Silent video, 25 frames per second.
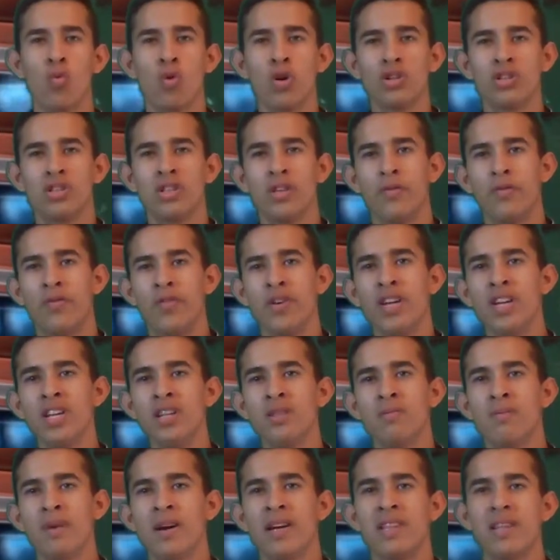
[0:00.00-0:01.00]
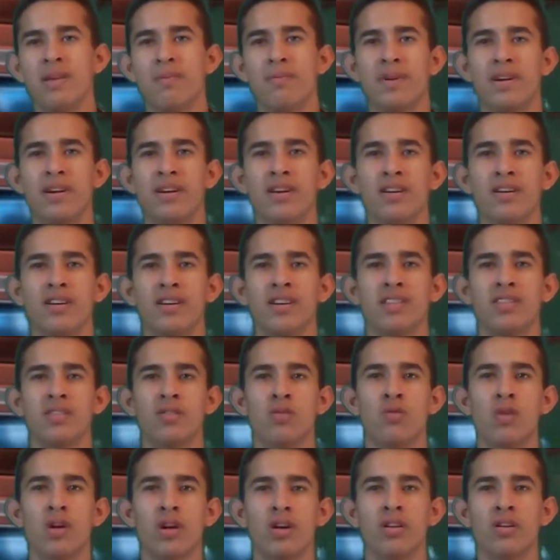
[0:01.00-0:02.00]
was defeated by Denver Nuggets,
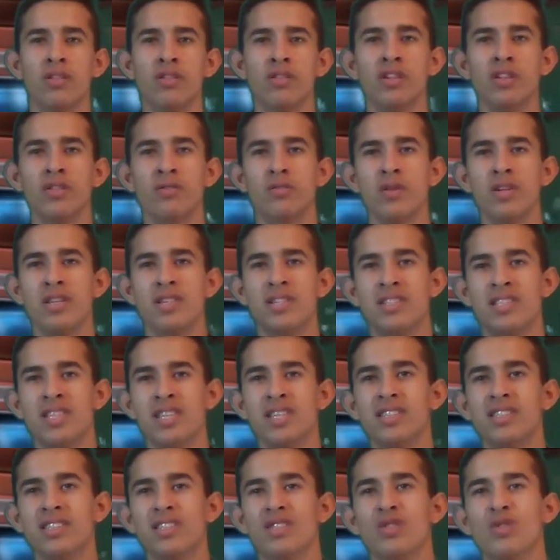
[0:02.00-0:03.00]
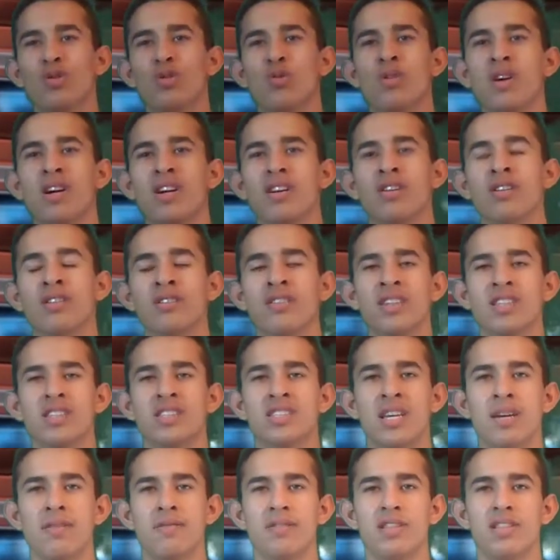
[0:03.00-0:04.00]
126 to
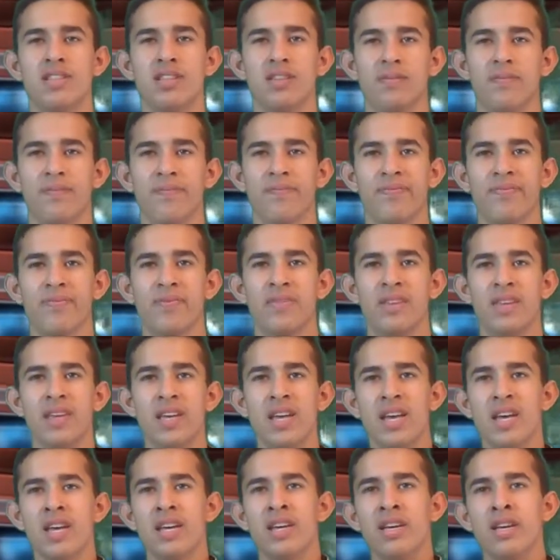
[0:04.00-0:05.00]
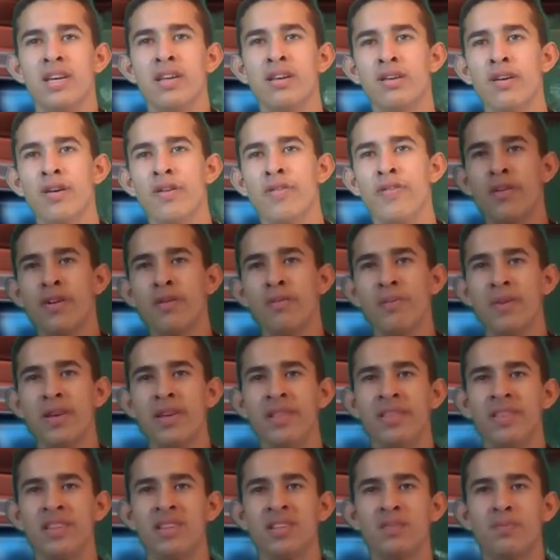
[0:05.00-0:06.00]
107. In another
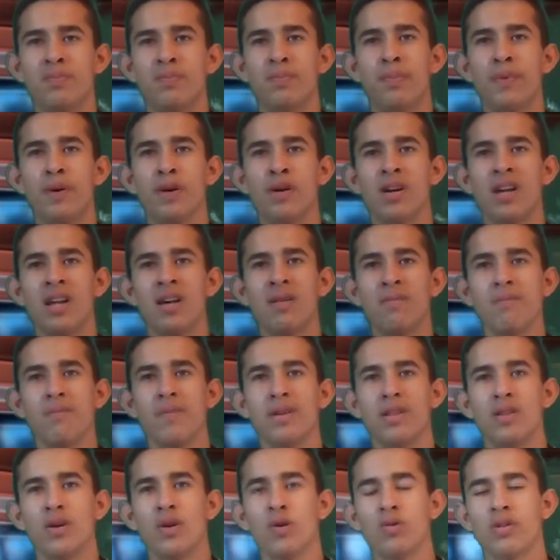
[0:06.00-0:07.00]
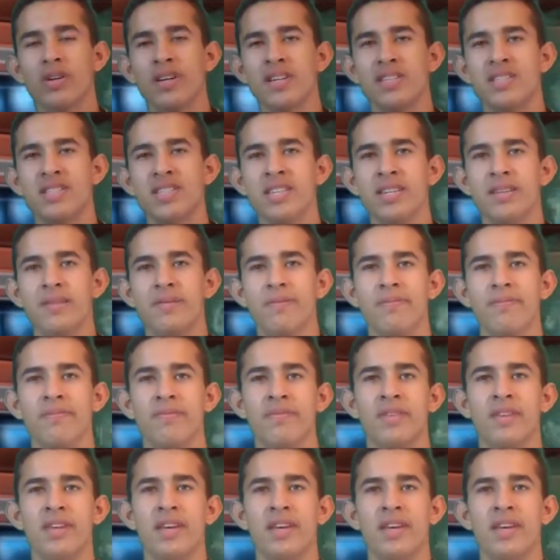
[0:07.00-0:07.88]
meeting, Portland beat OKC,